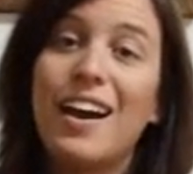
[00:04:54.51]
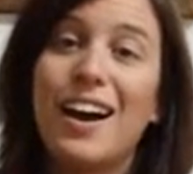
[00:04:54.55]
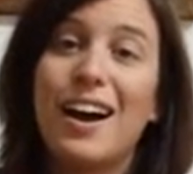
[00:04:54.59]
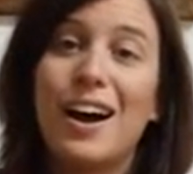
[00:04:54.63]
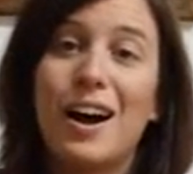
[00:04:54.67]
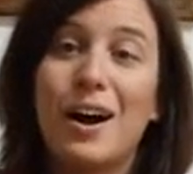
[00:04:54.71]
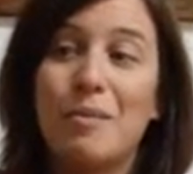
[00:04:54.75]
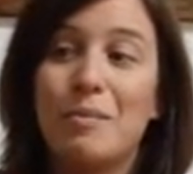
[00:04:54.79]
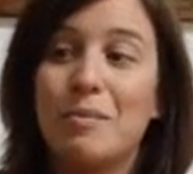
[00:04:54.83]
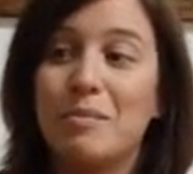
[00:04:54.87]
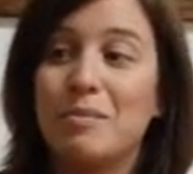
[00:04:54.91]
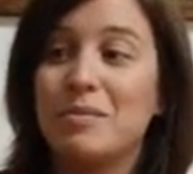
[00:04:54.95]

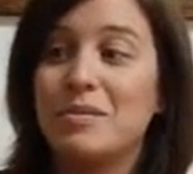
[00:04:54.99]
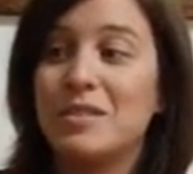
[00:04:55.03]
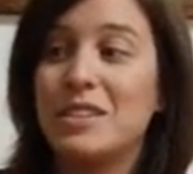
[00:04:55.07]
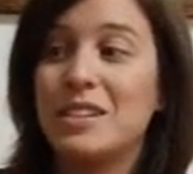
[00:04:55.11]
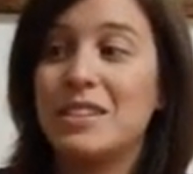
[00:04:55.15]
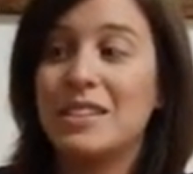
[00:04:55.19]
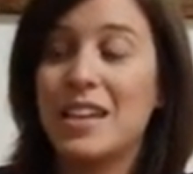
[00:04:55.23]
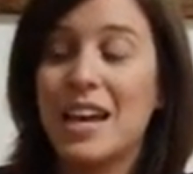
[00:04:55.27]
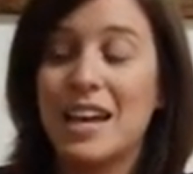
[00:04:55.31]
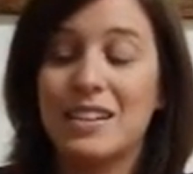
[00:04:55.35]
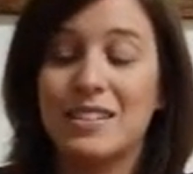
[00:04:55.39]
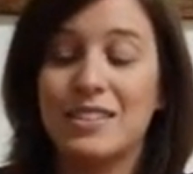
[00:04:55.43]

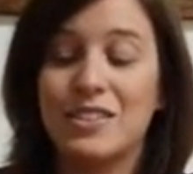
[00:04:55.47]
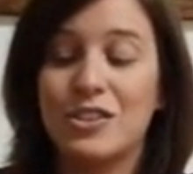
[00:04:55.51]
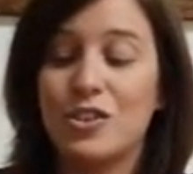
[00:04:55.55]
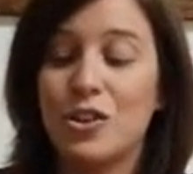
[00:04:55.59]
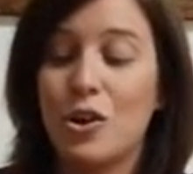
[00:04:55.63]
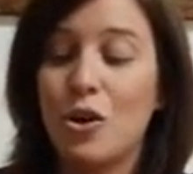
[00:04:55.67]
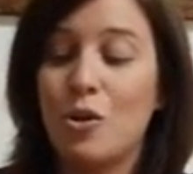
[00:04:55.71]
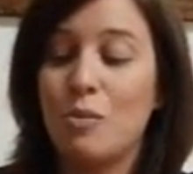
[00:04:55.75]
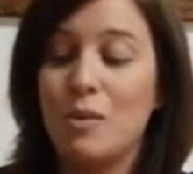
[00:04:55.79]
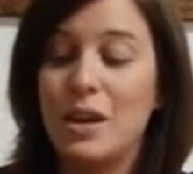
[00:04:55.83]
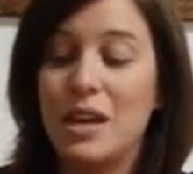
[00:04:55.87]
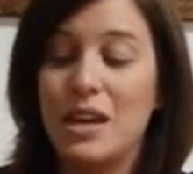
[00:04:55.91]
Does that
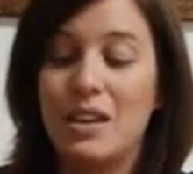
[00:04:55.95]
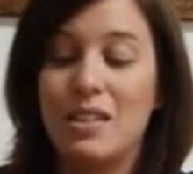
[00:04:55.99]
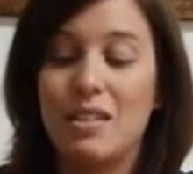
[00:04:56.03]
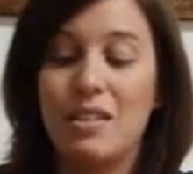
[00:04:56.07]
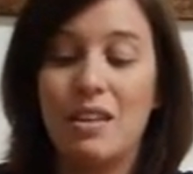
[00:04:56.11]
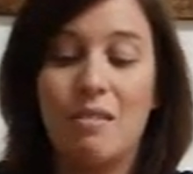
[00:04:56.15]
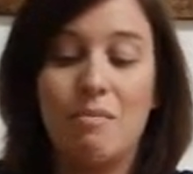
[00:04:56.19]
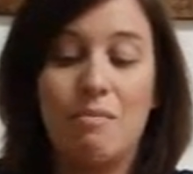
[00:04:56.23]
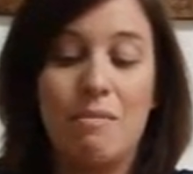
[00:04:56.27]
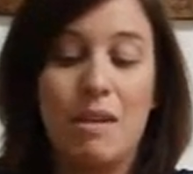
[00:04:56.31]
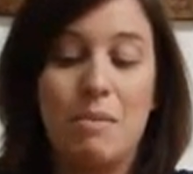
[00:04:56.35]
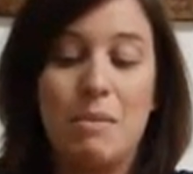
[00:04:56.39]
show me
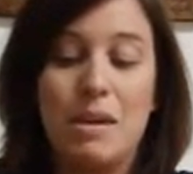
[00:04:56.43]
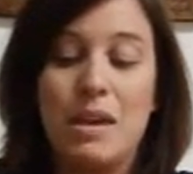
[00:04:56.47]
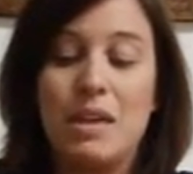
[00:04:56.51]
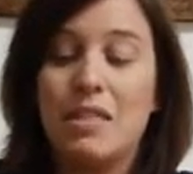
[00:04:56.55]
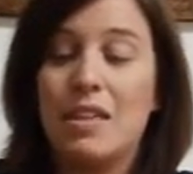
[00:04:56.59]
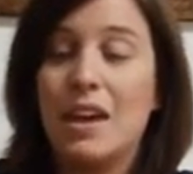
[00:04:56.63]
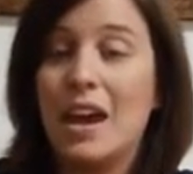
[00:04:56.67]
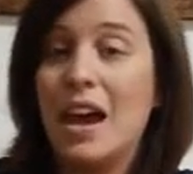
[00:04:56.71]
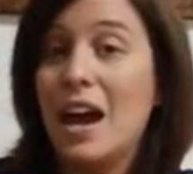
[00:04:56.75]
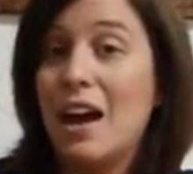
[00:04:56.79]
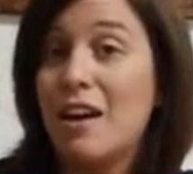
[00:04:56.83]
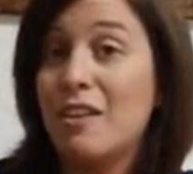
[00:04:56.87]
that maybe
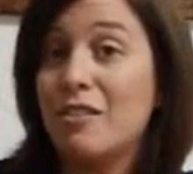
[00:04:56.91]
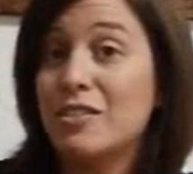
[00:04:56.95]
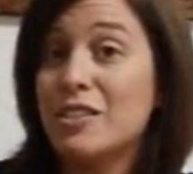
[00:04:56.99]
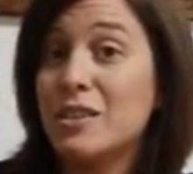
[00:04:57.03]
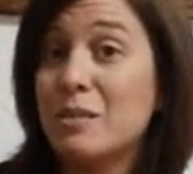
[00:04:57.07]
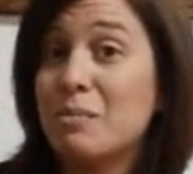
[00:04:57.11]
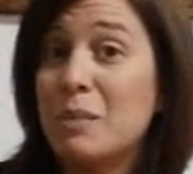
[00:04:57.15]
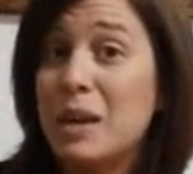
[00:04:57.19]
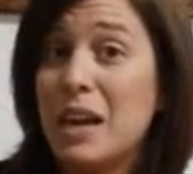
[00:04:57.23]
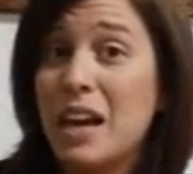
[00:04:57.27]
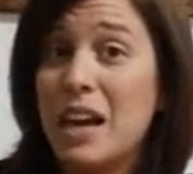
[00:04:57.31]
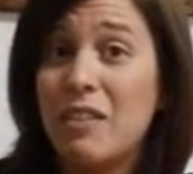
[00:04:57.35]
they have
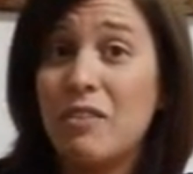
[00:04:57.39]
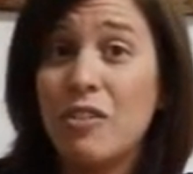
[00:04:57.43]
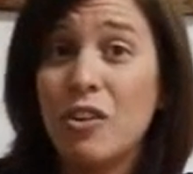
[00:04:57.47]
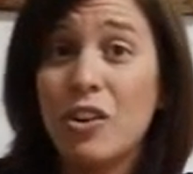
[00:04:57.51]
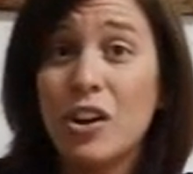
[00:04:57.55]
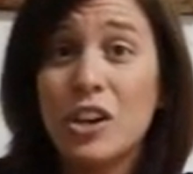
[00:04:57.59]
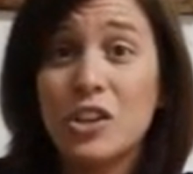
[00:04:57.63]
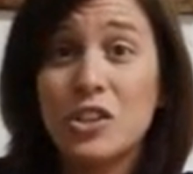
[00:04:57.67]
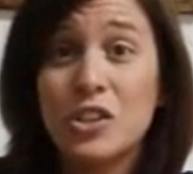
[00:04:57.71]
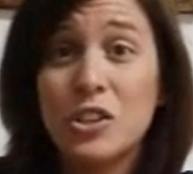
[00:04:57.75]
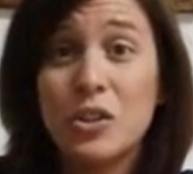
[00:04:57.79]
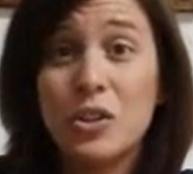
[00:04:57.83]
some behavior
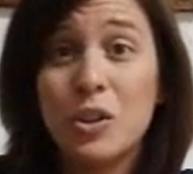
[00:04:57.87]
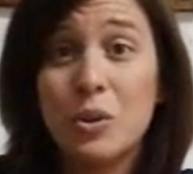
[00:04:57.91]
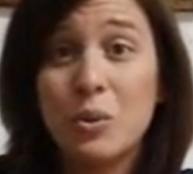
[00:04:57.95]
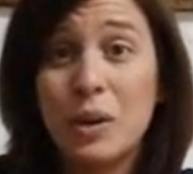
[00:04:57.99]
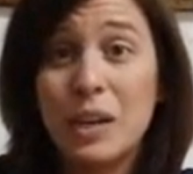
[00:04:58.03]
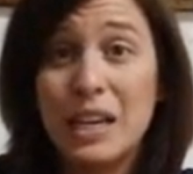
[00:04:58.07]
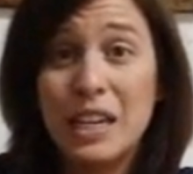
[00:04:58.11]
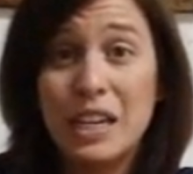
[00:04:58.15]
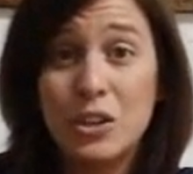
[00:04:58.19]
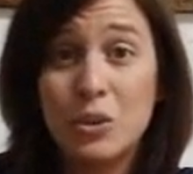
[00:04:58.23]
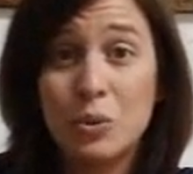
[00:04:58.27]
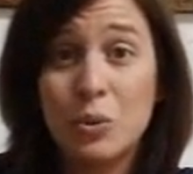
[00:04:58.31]
issue that
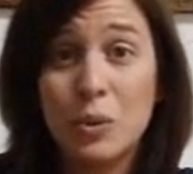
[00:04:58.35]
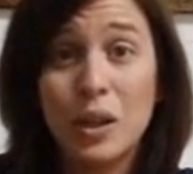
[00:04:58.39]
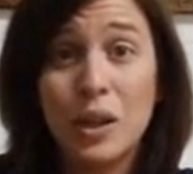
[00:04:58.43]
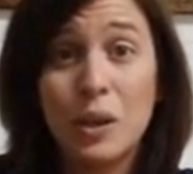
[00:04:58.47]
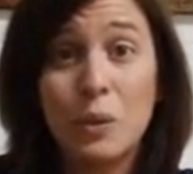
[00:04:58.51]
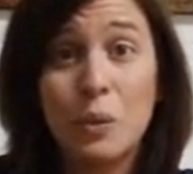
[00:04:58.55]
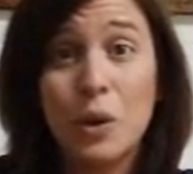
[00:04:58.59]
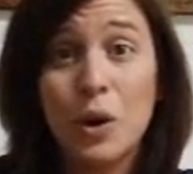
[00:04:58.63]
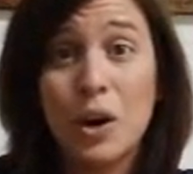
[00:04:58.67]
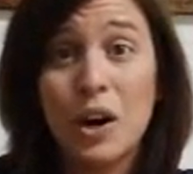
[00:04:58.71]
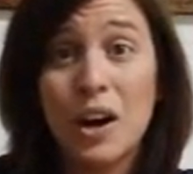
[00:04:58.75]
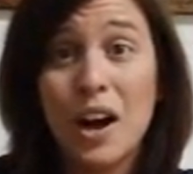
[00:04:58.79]
we need to
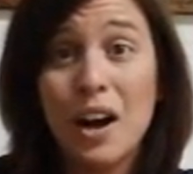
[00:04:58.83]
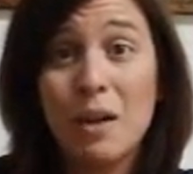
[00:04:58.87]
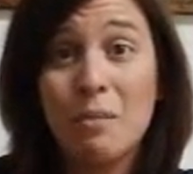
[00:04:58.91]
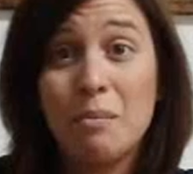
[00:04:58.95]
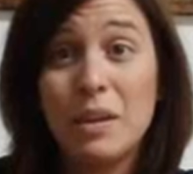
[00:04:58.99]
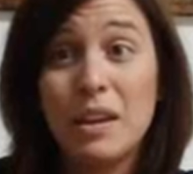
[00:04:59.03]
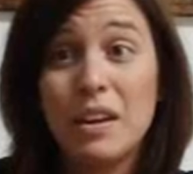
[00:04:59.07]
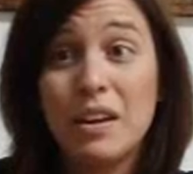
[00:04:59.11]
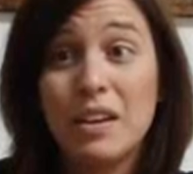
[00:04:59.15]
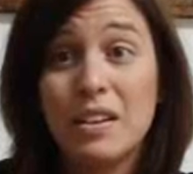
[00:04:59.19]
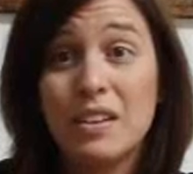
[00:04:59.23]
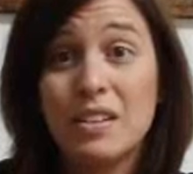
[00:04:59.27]
really work on
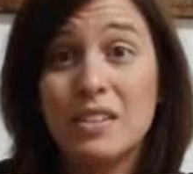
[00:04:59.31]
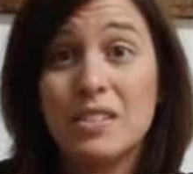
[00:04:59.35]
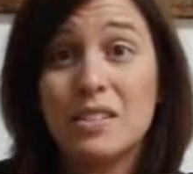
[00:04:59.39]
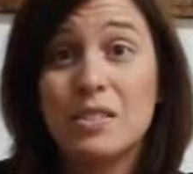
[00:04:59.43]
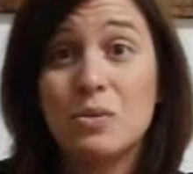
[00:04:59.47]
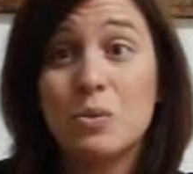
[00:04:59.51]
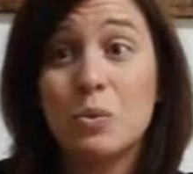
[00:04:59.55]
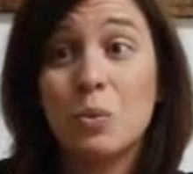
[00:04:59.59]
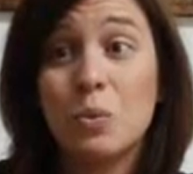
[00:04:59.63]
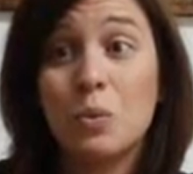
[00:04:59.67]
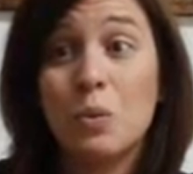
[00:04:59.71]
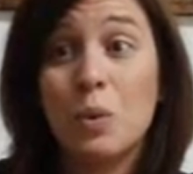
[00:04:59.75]

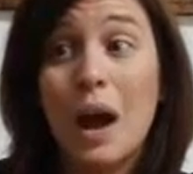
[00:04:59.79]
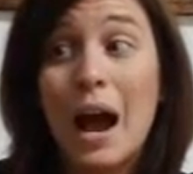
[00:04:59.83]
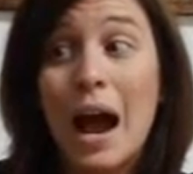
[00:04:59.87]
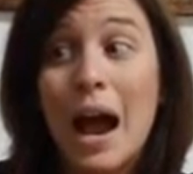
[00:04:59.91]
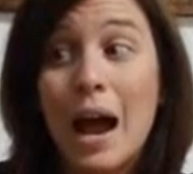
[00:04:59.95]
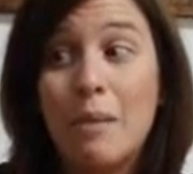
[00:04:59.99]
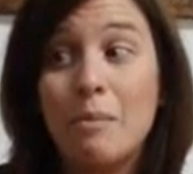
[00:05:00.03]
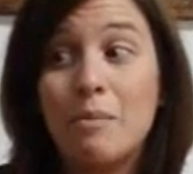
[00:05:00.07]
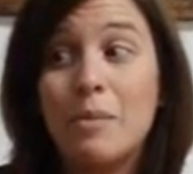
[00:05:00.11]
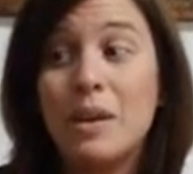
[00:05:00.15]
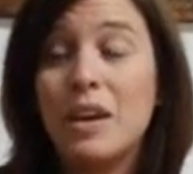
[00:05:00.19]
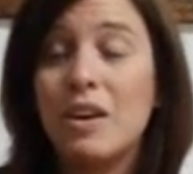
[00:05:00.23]
because
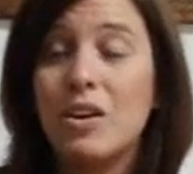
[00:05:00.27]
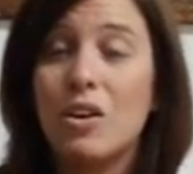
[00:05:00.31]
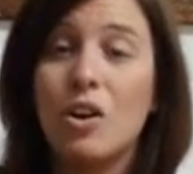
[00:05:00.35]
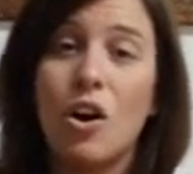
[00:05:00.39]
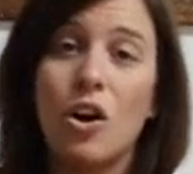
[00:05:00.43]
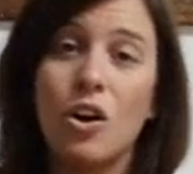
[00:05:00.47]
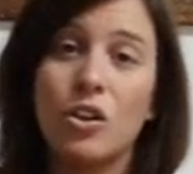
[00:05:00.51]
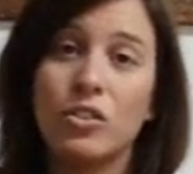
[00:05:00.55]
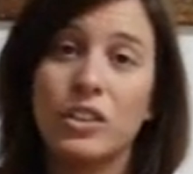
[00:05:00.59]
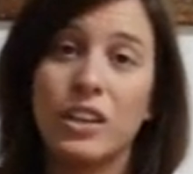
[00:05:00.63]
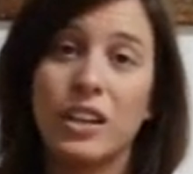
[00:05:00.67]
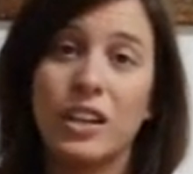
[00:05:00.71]
I'm being
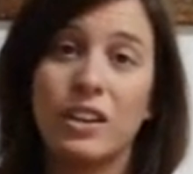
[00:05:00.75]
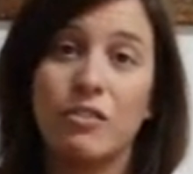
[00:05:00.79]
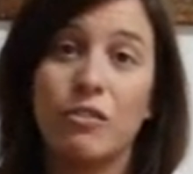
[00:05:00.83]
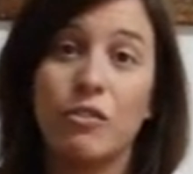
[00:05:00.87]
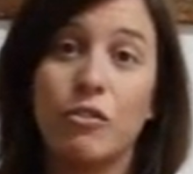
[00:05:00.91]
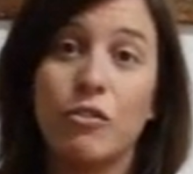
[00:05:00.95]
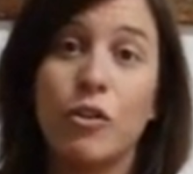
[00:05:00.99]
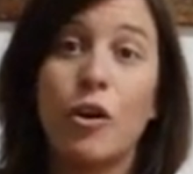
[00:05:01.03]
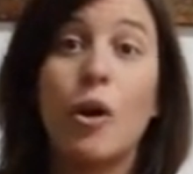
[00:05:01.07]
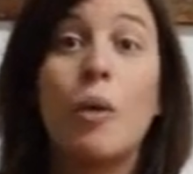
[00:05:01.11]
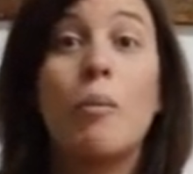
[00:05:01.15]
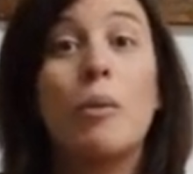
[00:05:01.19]
called
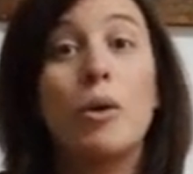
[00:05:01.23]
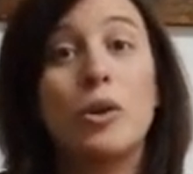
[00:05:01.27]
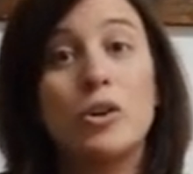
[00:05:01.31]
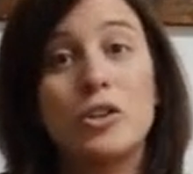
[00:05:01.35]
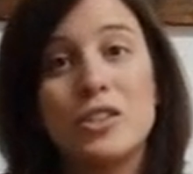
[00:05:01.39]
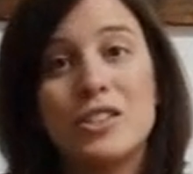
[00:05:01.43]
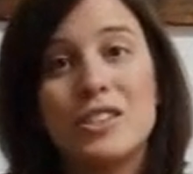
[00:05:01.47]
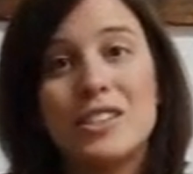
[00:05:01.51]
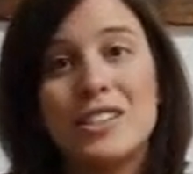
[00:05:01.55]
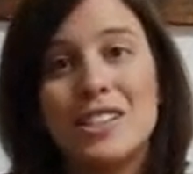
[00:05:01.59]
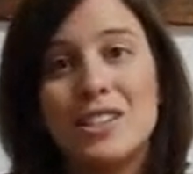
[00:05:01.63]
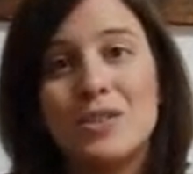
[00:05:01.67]
in for
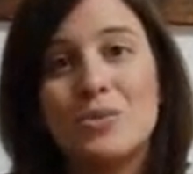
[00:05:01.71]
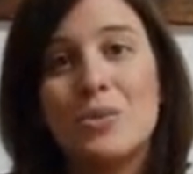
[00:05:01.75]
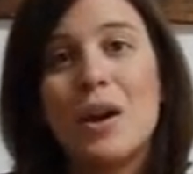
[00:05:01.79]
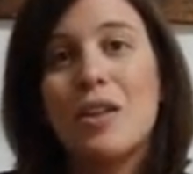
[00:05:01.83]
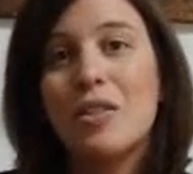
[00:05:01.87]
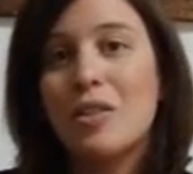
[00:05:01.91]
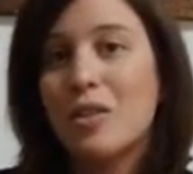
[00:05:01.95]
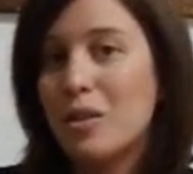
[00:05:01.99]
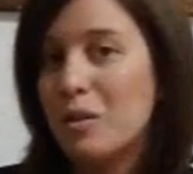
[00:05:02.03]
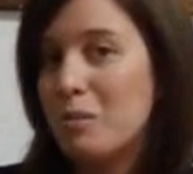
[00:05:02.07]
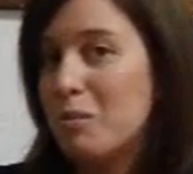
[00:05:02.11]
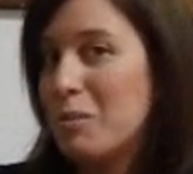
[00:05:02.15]
emergencies
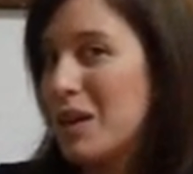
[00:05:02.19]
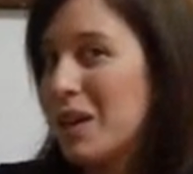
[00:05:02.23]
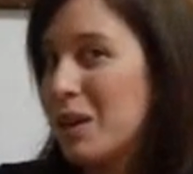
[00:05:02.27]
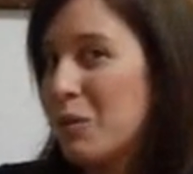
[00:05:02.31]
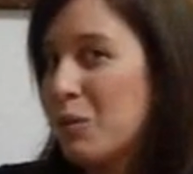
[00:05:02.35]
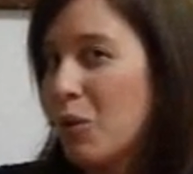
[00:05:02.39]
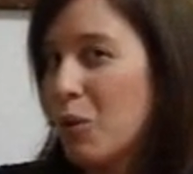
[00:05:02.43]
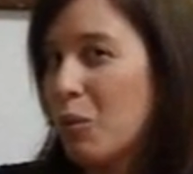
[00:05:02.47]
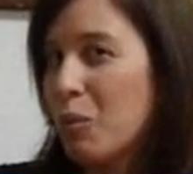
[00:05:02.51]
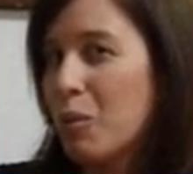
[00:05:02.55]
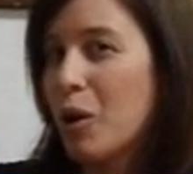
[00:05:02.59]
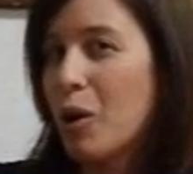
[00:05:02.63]
rather than
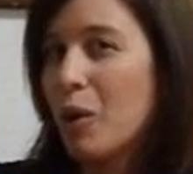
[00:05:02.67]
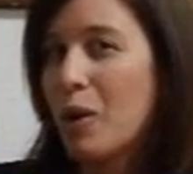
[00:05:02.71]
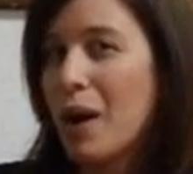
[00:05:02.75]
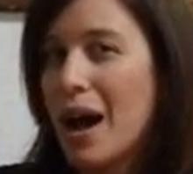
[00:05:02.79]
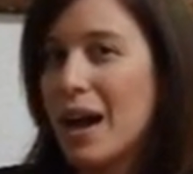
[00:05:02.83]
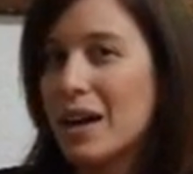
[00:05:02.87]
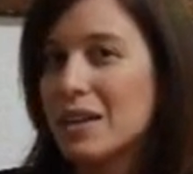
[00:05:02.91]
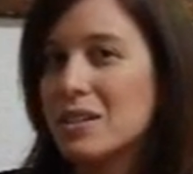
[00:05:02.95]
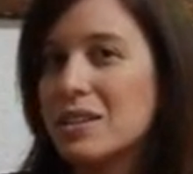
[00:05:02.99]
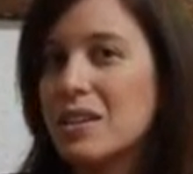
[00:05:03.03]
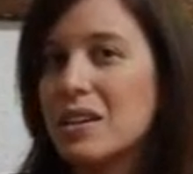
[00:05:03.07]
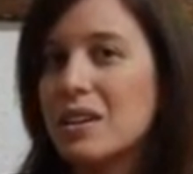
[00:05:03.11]
being more
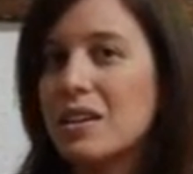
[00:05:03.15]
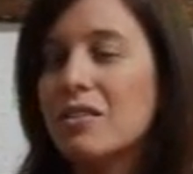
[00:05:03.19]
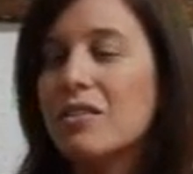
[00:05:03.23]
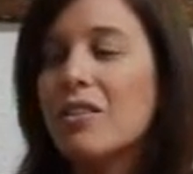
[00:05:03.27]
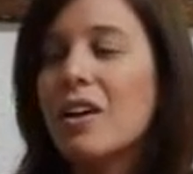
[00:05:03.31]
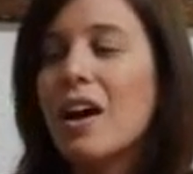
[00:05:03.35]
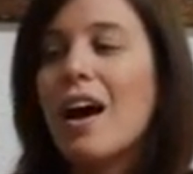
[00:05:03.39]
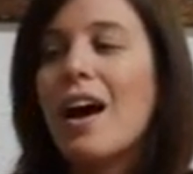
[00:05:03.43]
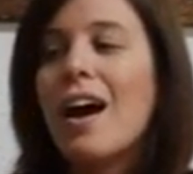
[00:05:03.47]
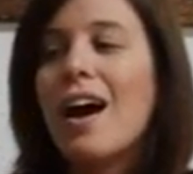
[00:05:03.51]
proactive?